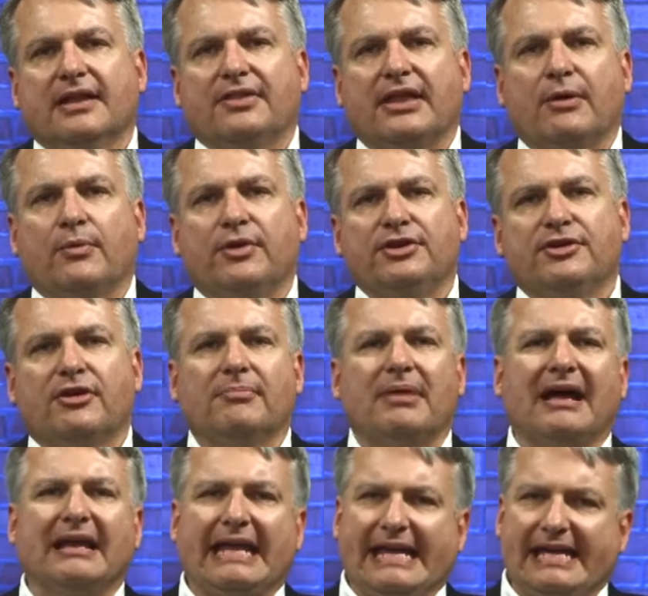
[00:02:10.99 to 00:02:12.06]
that when you're
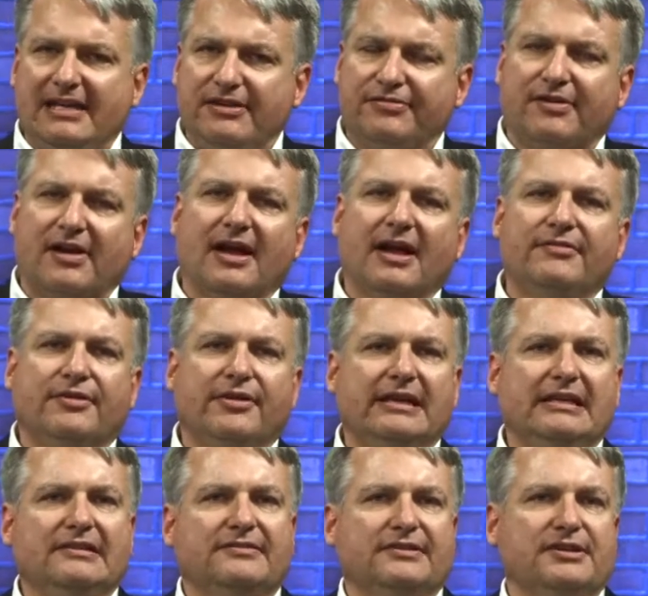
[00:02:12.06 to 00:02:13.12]
about 85 or
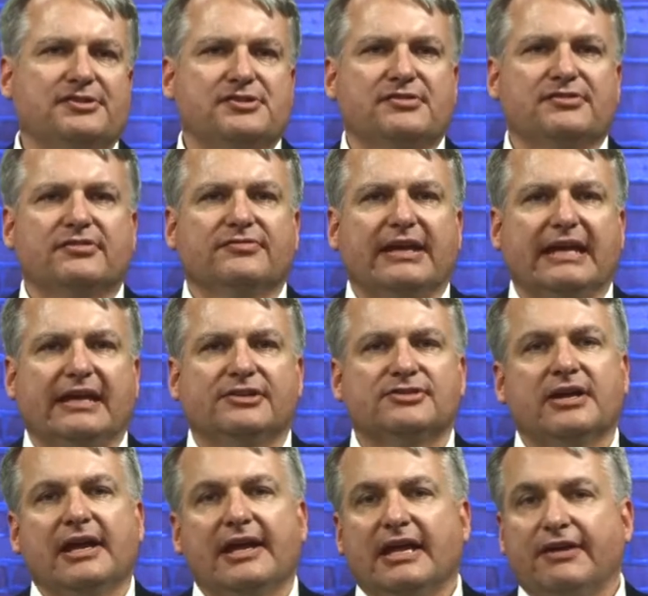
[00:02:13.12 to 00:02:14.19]
86 years of age,
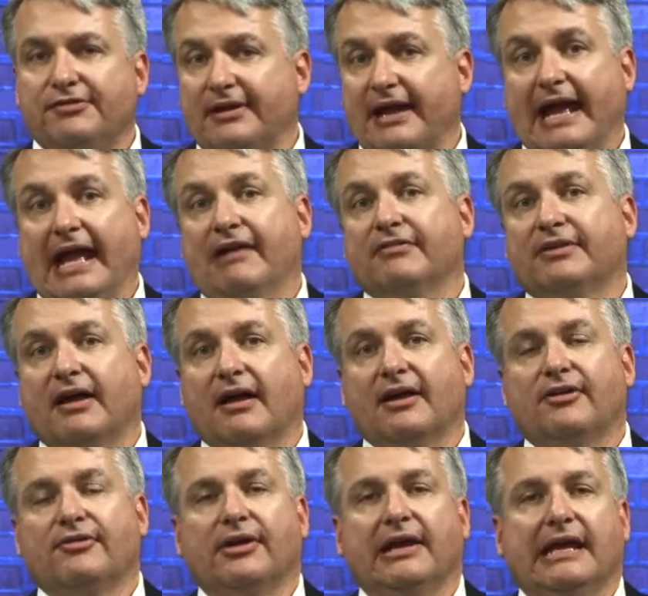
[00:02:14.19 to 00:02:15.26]
if you have an
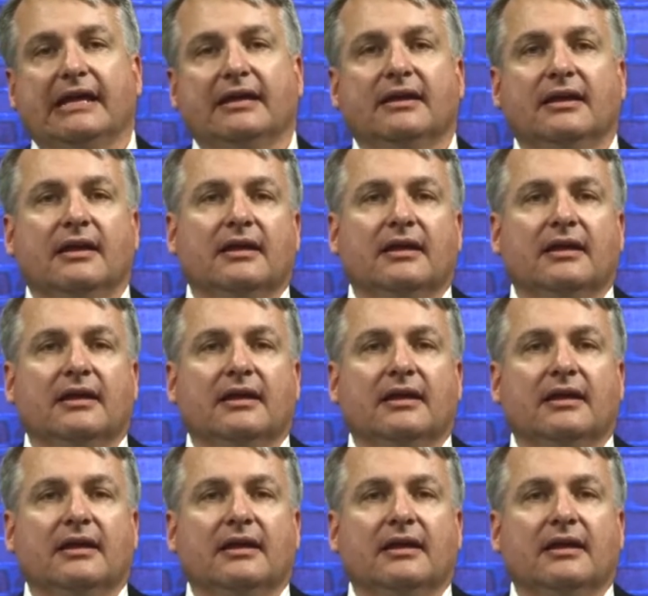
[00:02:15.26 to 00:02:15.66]
IRA,